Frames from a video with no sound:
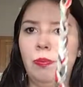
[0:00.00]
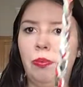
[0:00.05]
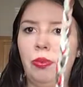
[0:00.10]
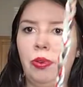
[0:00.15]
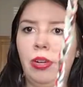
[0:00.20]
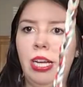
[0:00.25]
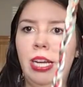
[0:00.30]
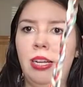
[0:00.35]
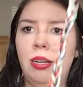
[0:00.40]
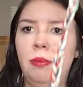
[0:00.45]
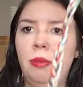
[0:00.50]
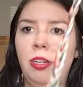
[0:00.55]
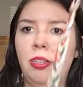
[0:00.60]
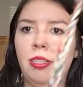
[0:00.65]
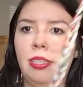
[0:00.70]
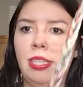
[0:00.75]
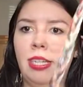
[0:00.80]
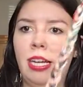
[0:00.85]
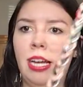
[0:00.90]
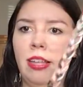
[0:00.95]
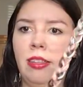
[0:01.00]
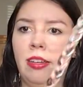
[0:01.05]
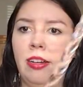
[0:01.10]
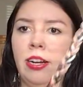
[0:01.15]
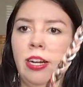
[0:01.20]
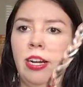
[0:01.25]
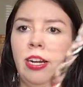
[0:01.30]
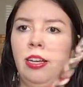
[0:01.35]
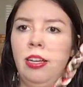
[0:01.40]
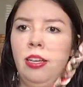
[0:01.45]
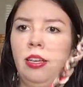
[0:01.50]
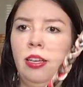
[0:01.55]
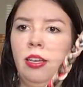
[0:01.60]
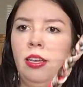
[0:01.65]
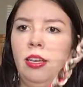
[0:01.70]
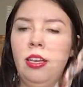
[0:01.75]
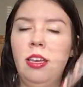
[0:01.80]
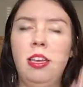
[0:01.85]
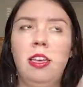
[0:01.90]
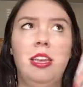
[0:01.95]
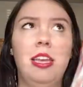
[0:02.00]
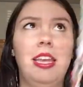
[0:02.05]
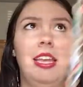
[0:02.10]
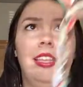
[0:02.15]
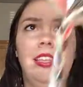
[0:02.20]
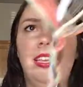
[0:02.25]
braid them all together, and